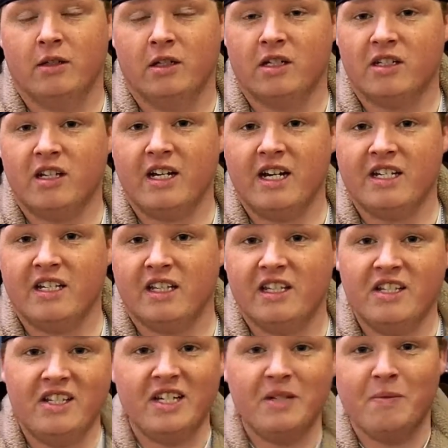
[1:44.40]
Because like I said,
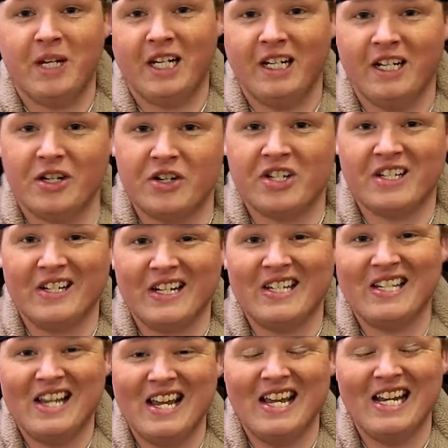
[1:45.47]
this thing's been in here
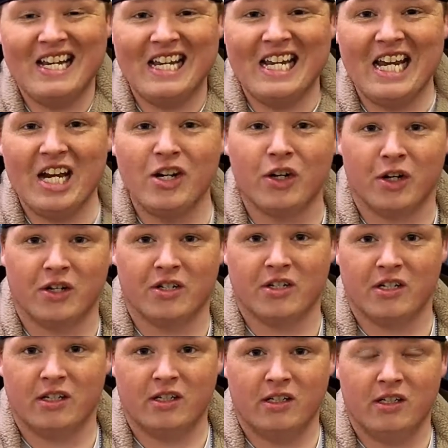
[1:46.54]
16 years
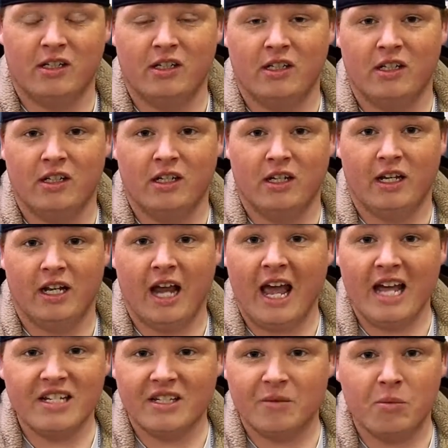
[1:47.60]
and
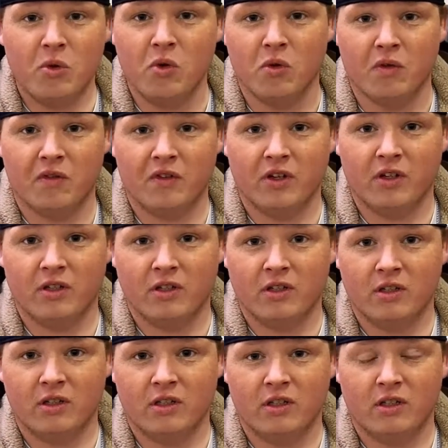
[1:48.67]
hasn't moved.
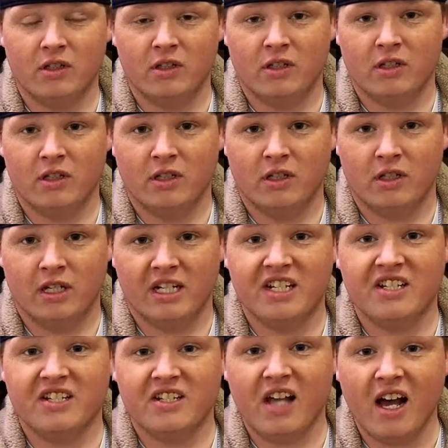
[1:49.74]
It
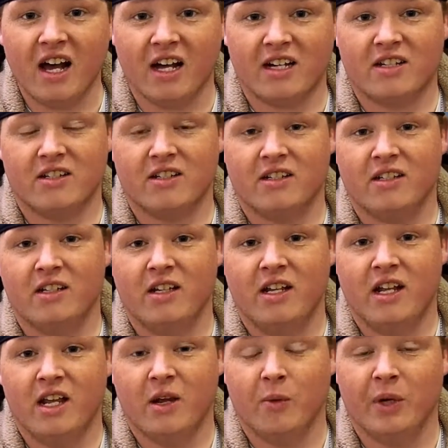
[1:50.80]
sucks.
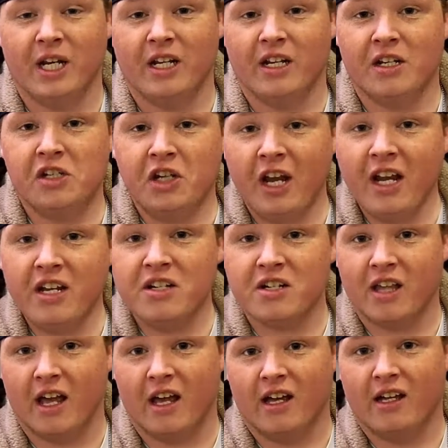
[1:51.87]
We need to change
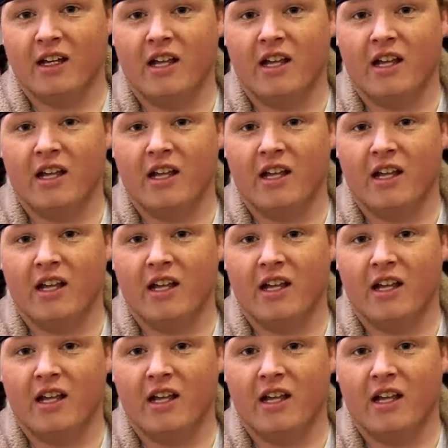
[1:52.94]
that.